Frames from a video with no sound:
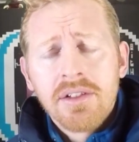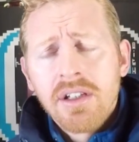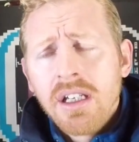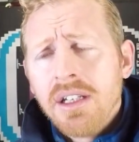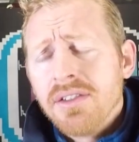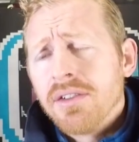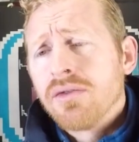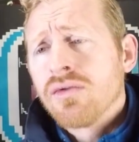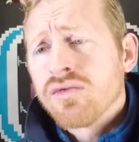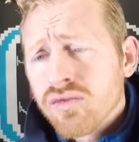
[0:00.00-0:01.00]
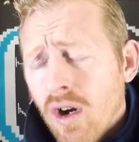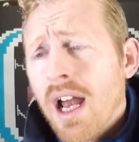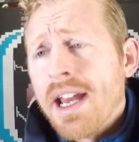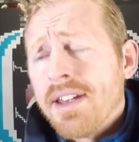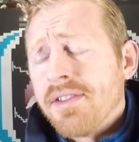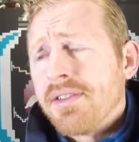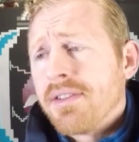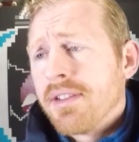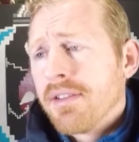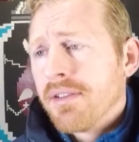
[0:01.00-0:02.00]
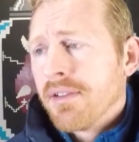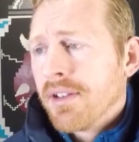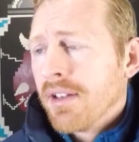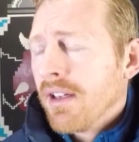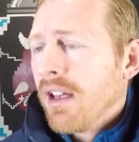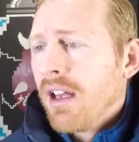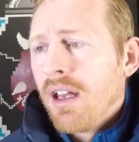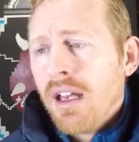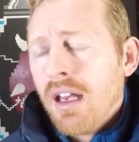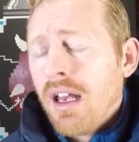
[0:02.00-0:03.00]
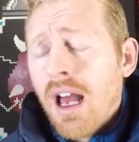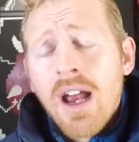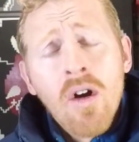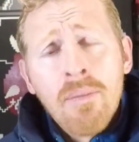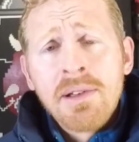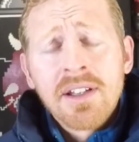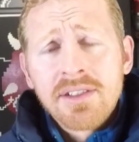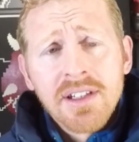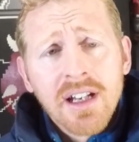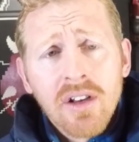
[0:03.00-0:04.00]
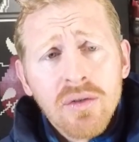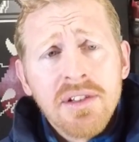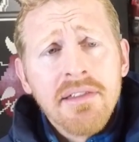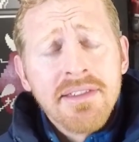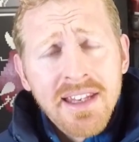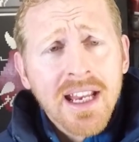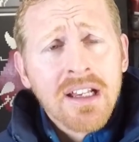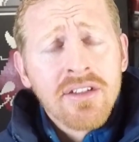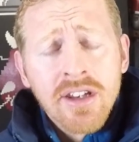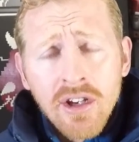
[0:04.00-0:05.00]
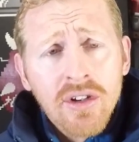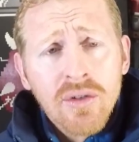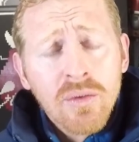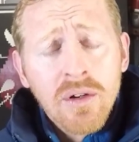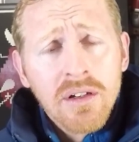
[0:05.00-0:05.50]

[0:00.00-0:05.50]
Jesus Christ. I hope it doesn't include the dick too.